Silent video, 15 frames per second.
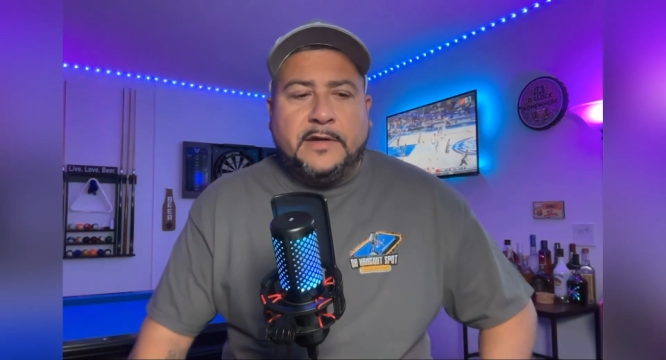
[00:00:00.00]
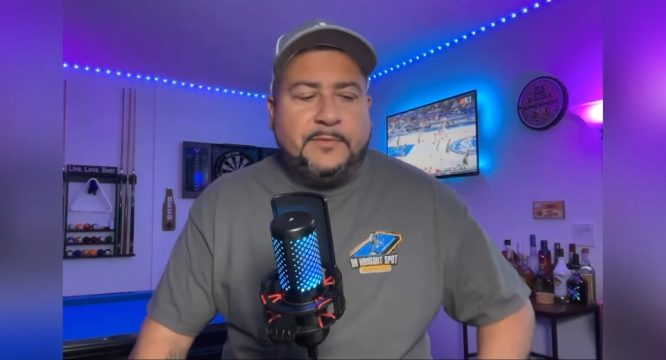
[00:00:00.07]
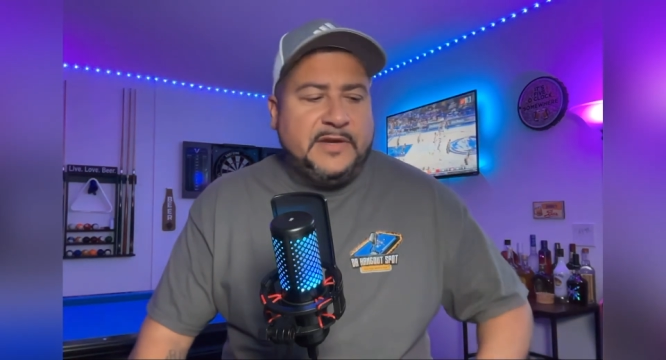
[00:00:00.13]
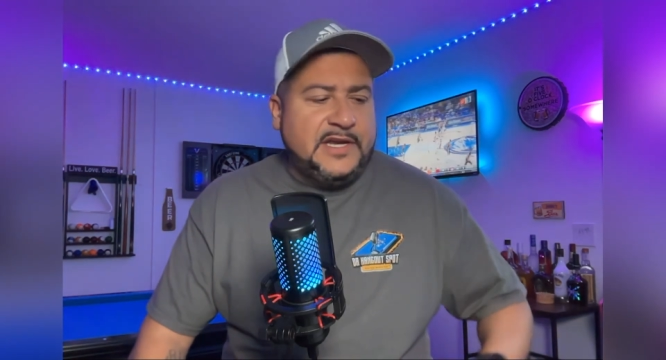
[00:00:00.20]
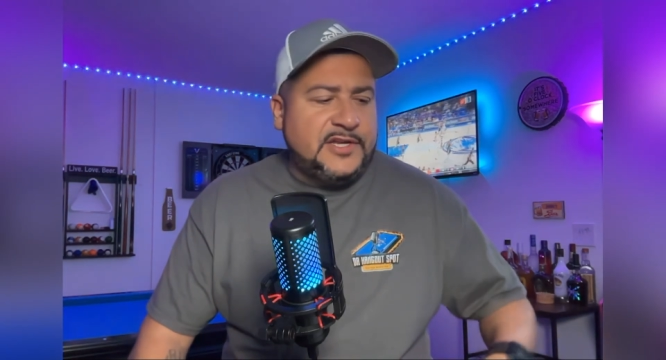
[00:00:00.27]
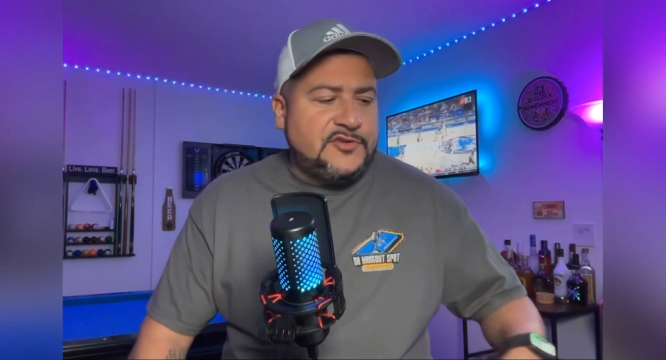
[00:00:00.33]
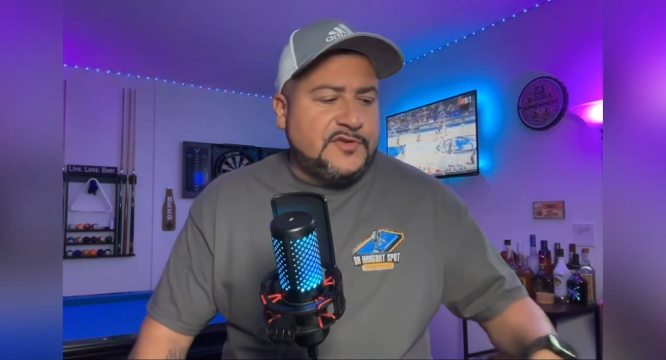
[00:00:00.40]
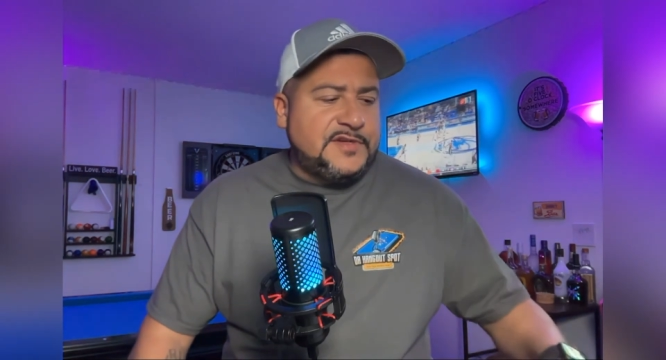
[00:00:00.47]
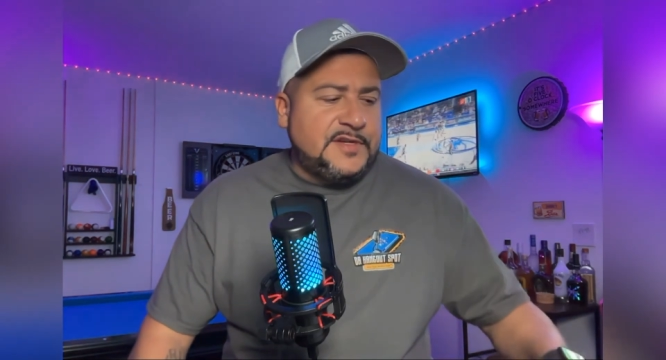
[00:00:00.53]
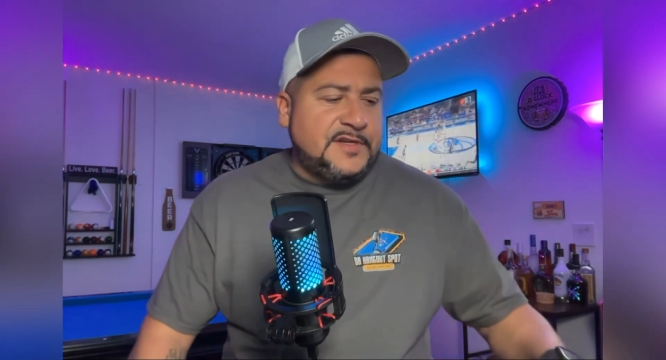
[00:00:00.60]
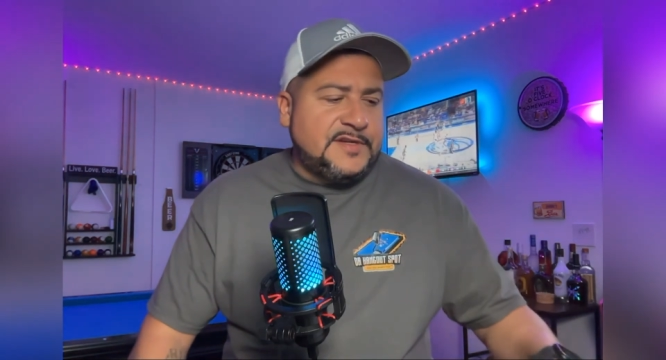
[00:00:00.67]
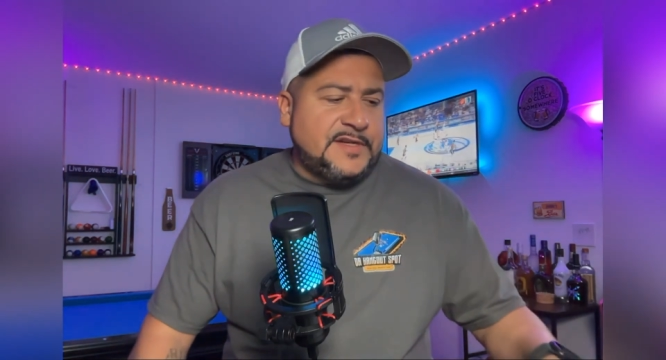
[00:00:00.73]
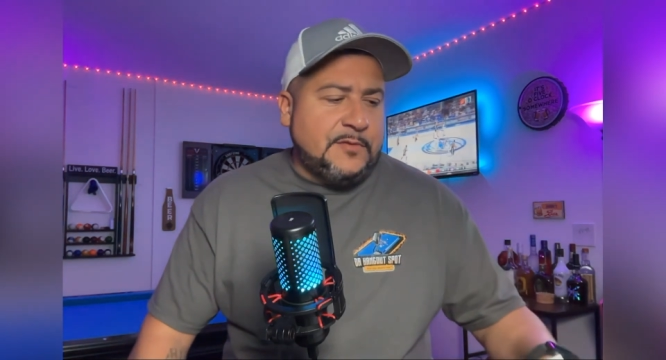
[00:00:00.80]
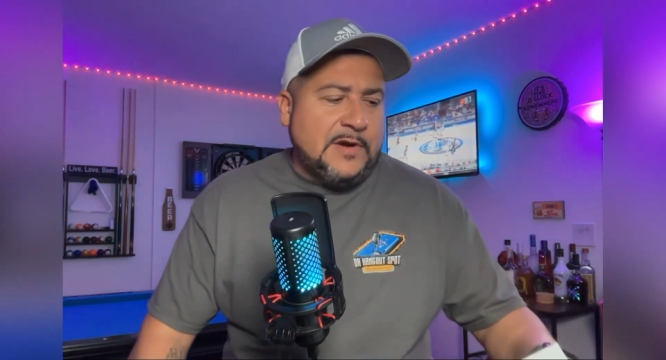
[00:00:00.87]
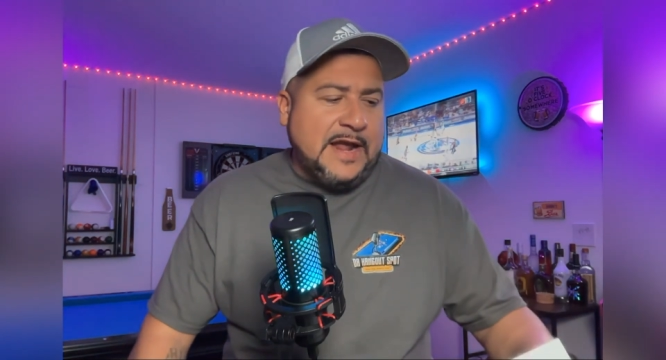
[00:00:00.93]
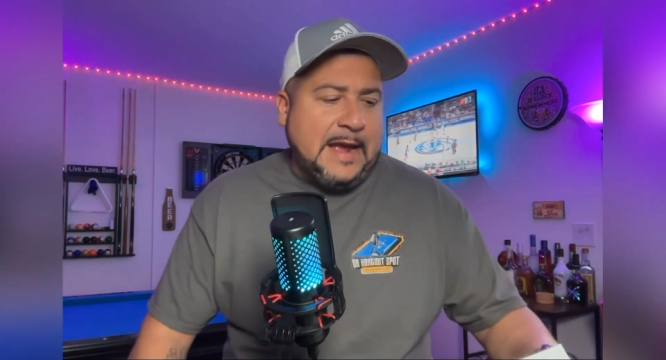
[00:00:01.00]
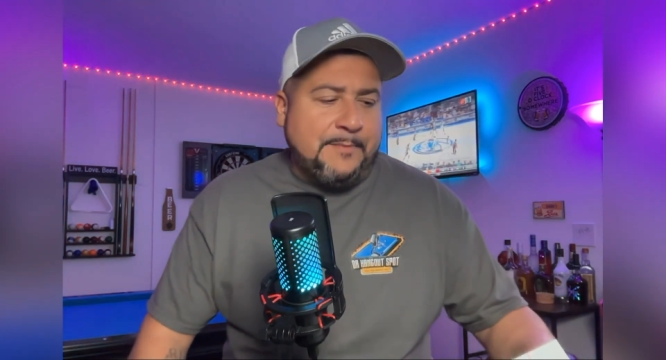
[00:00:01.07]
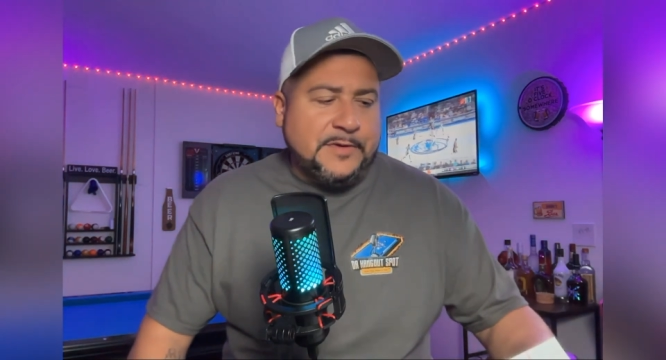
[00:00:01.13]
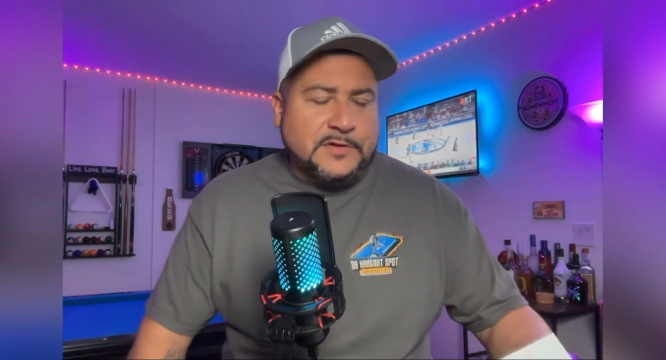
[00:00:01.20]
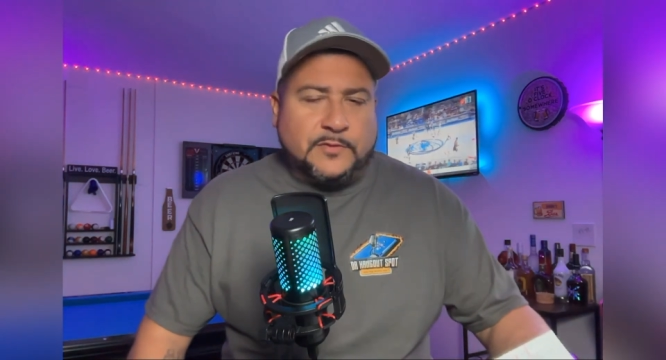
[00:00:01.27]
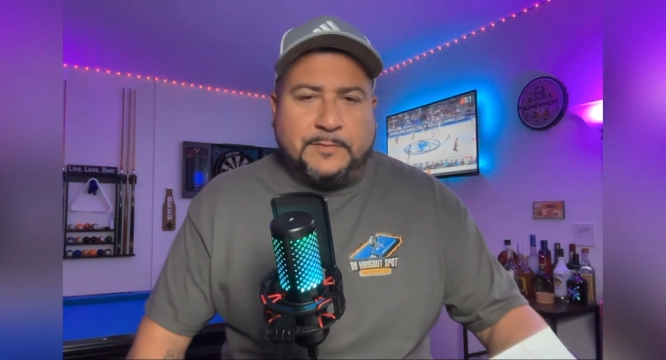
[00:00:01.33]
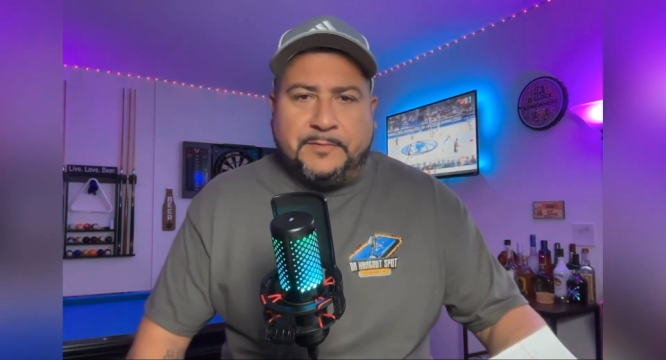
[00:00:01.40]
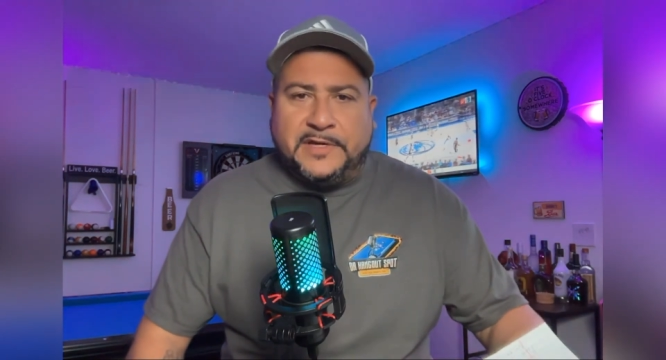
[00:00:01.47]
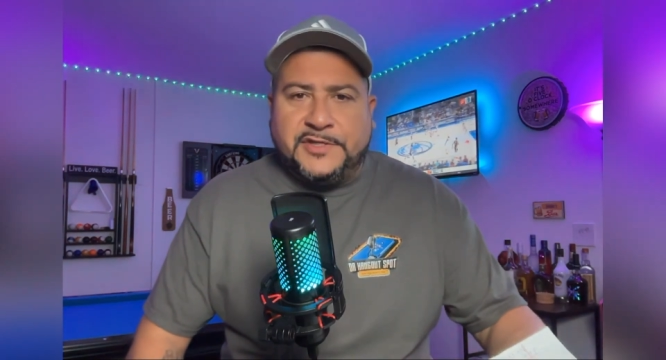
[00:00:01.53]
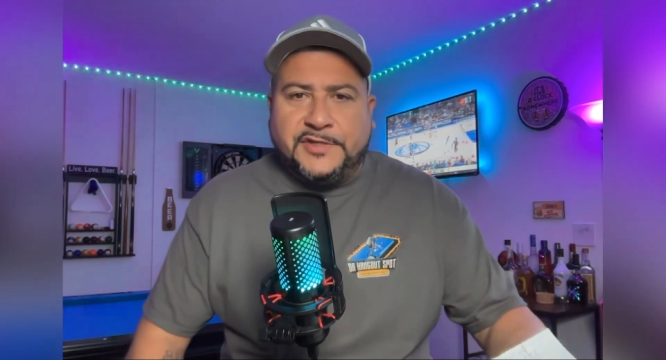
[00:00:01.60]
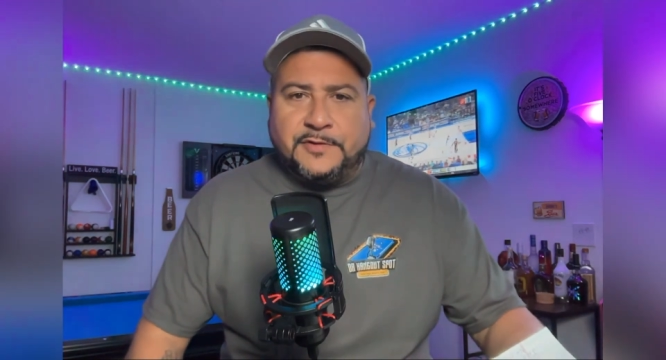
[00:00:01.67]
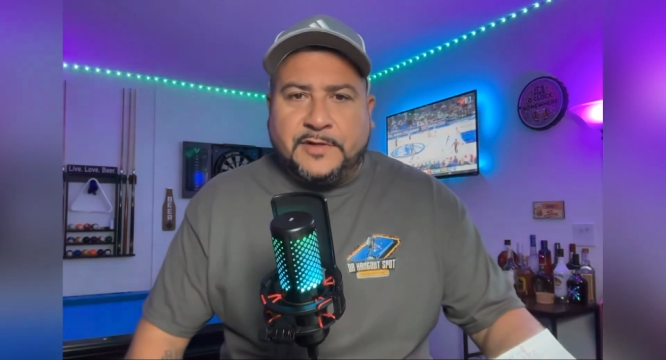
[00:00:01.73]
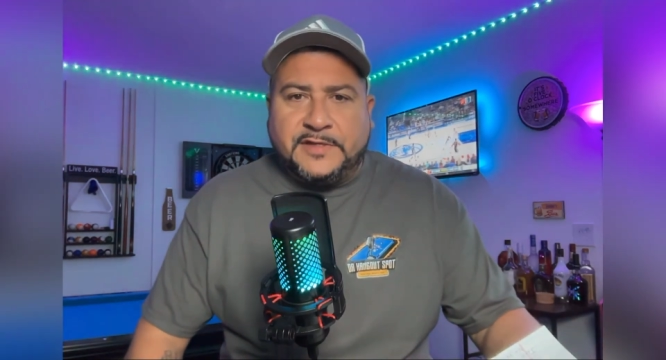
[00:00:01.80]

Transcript: Be interesting to see what happens with Minshew.